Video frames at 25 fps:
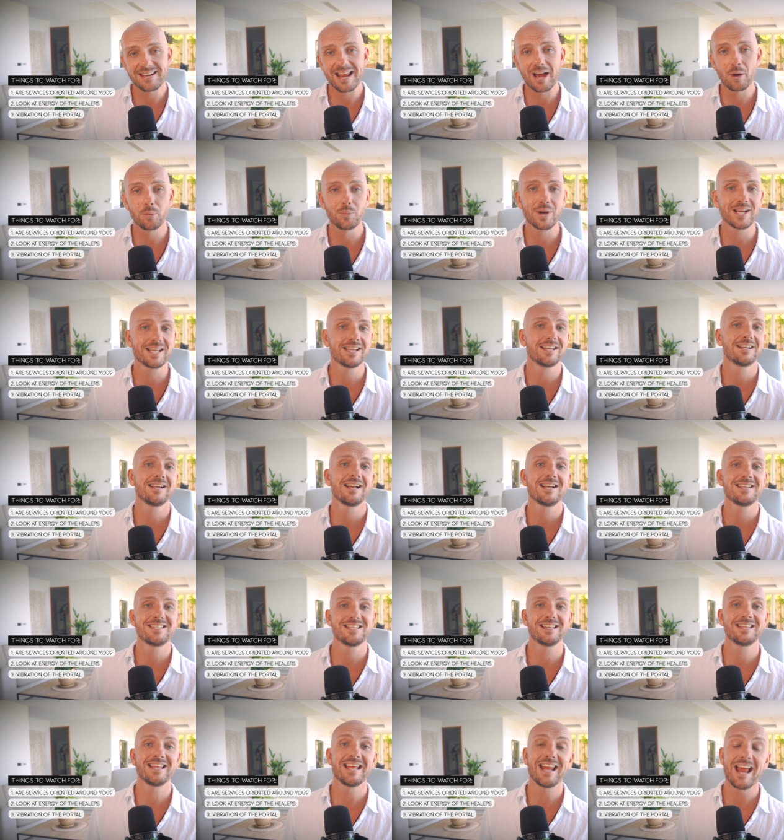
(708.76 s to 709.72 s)
Now,
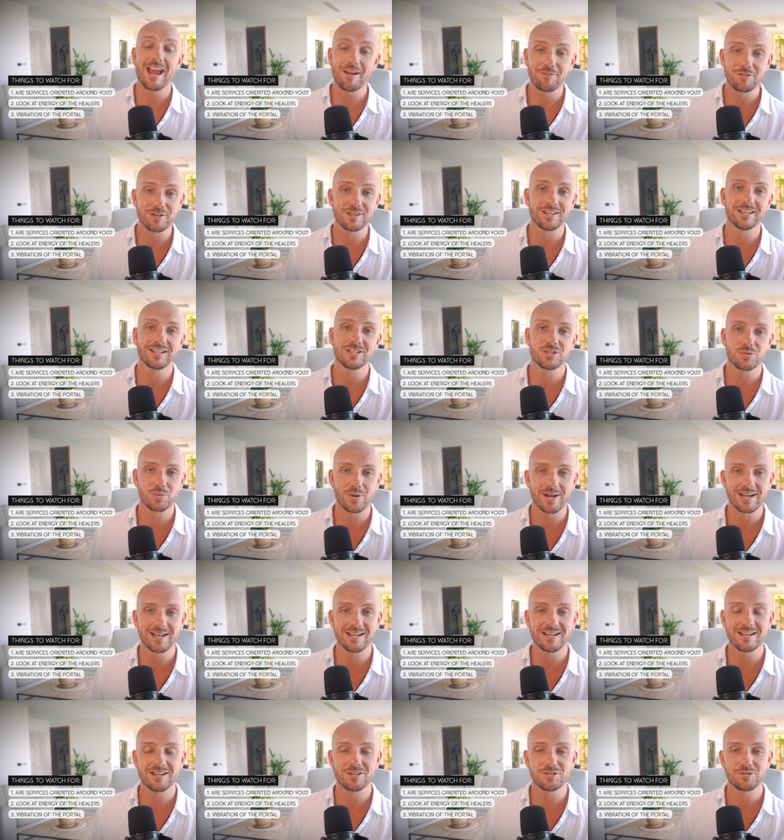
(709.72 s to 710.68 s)
recognizing that everything is
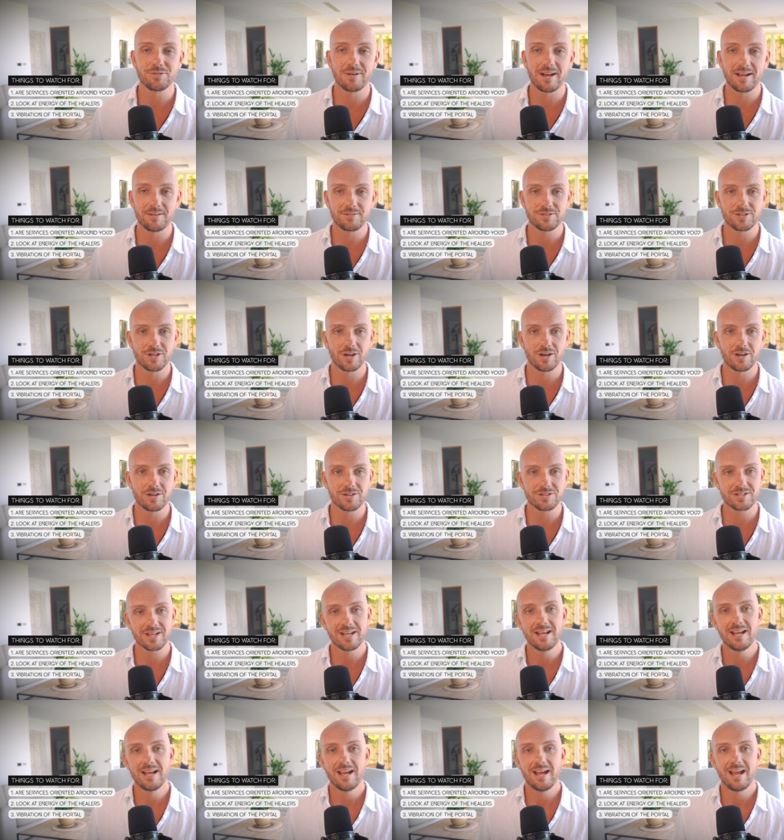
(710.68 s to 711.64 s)
rated as 5 stars
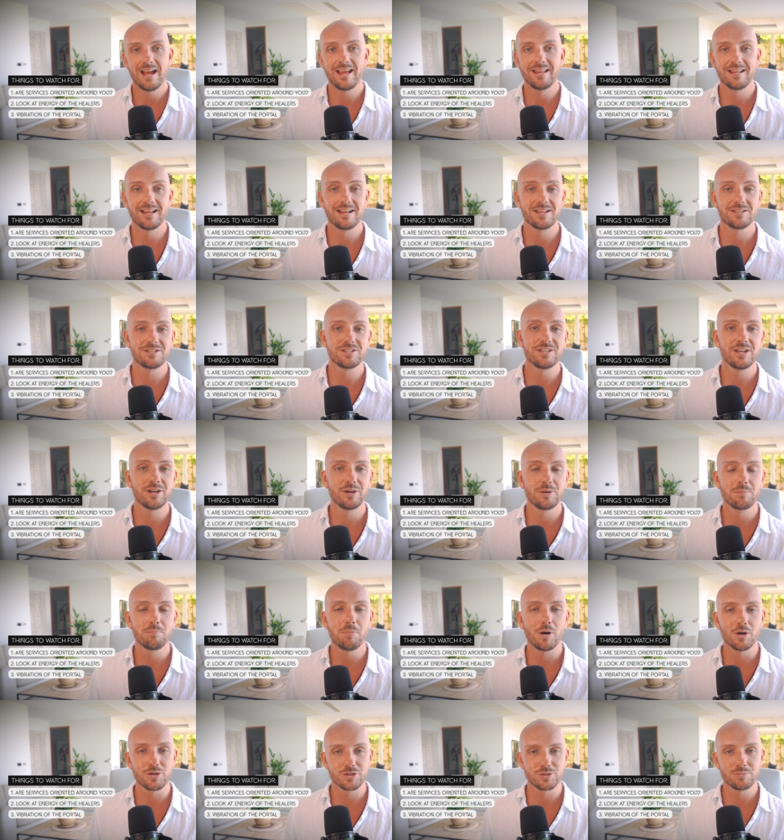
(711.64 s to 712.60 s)
and that it's near
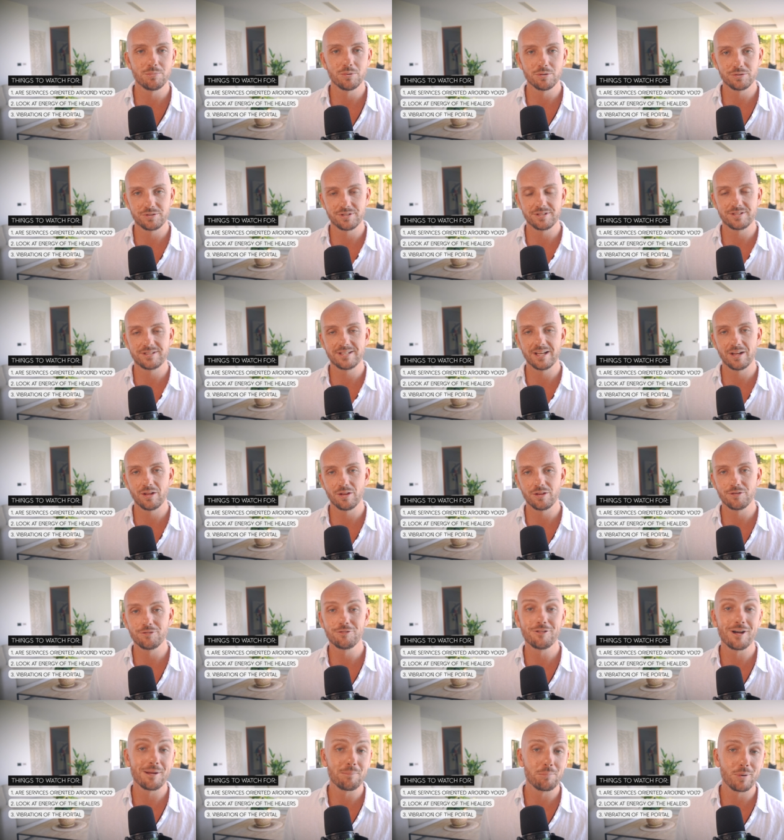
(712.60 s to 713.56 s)
impossible to tell the
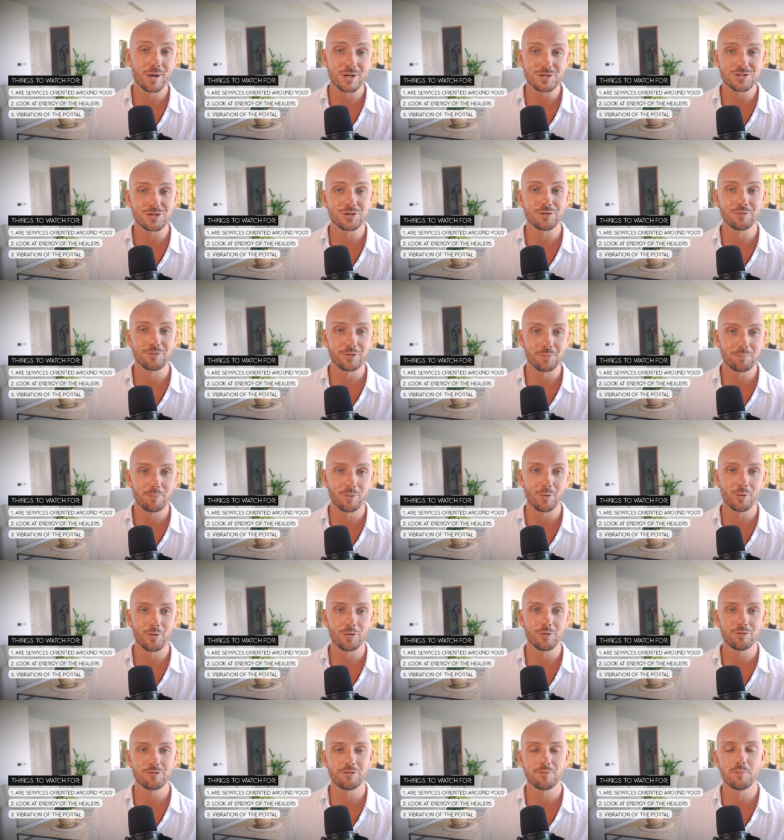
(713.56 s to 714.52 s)
vibration of the
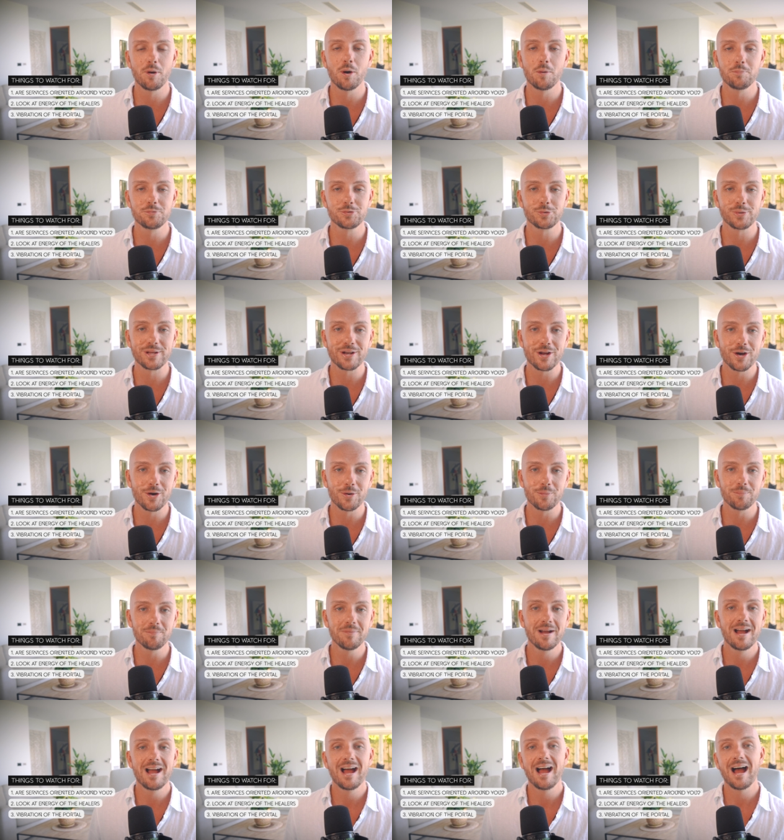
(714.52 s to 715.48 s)
portal from home sweet
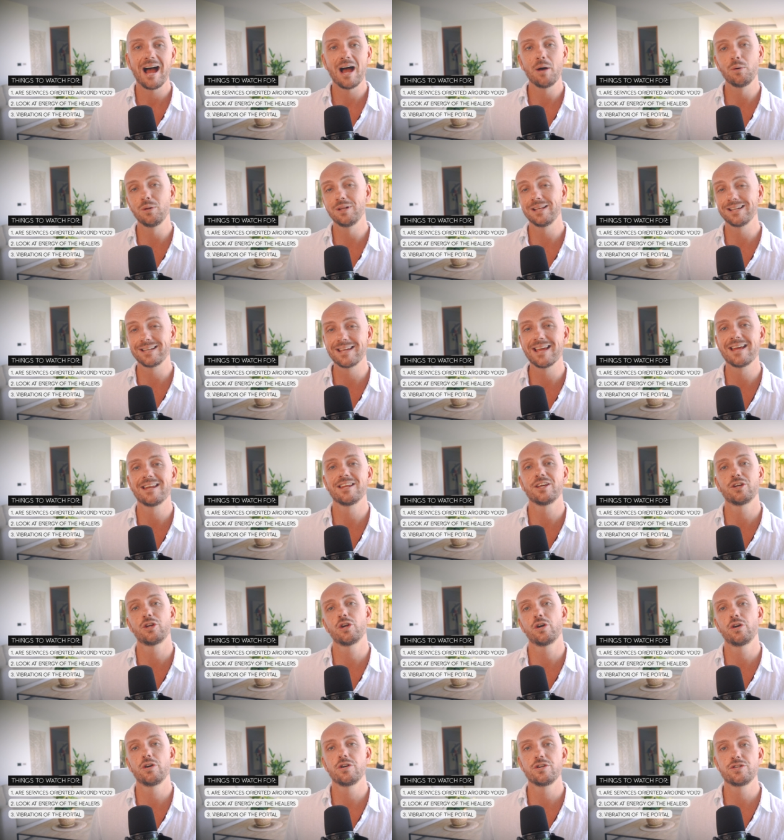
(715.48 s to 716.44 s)
home, I will again
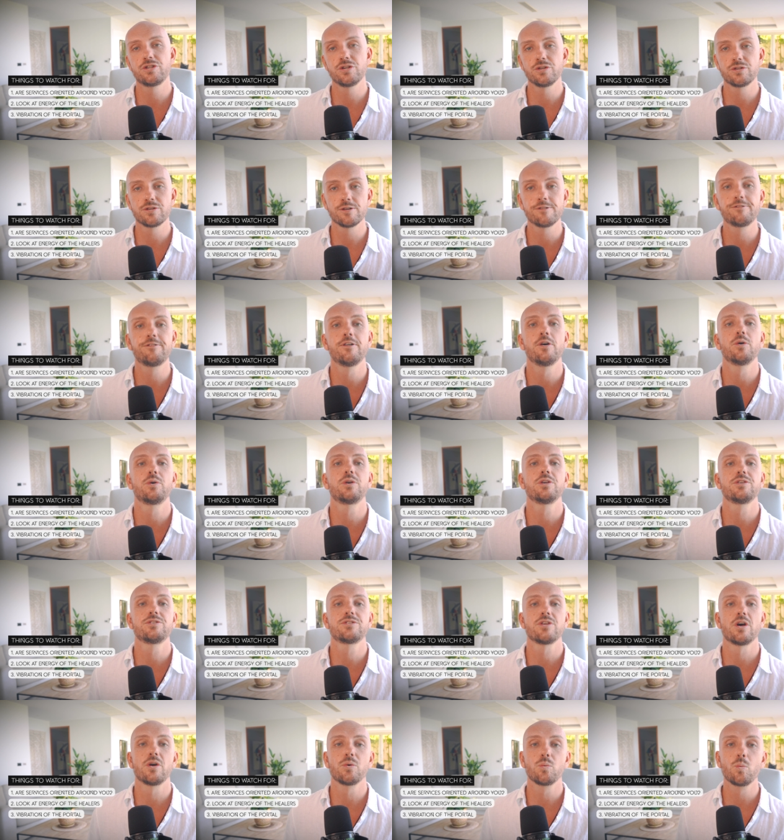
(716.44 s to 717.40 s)
encourage you to
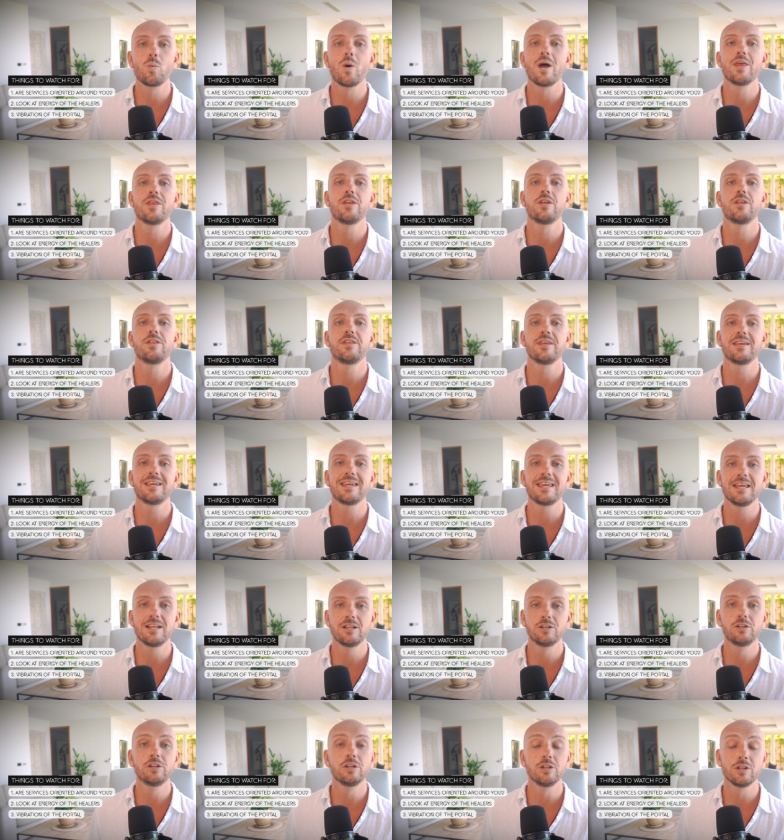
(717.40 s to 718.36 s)
focus on whether the
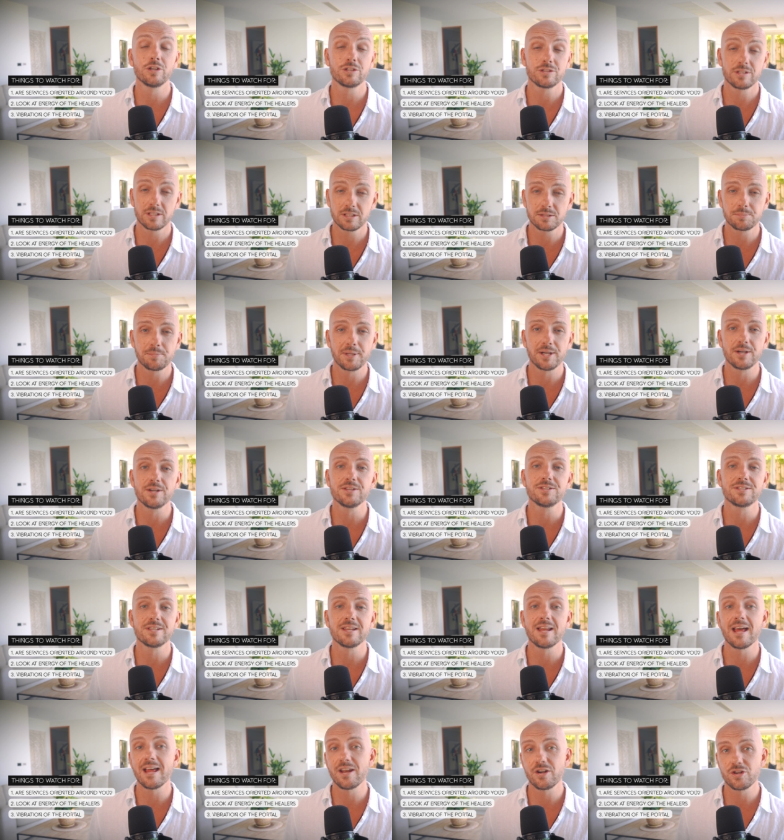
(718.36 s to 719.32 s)
healer looks experienced
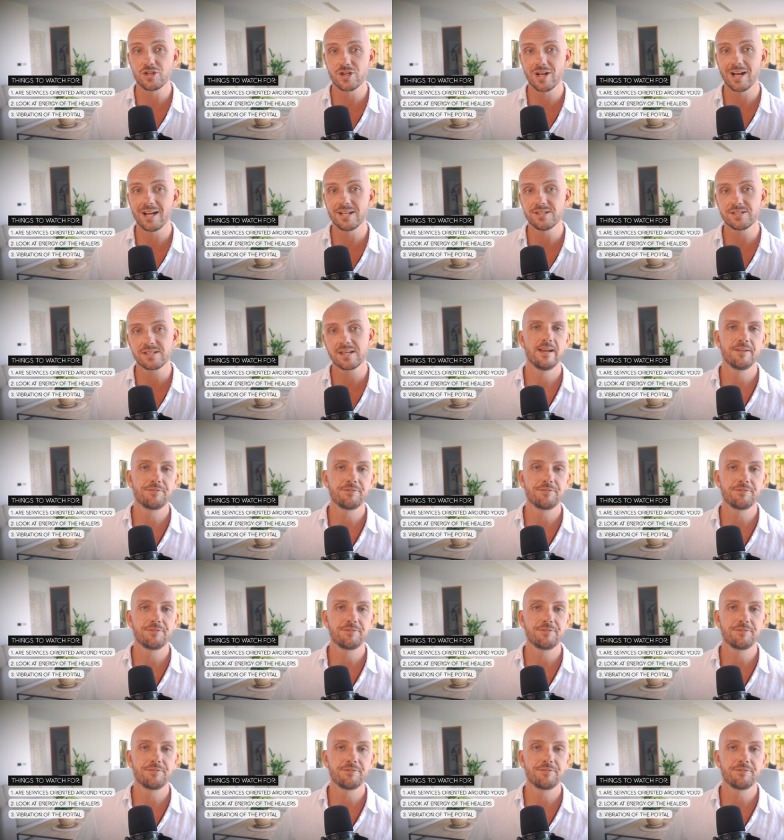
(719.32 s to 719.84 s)
and energized.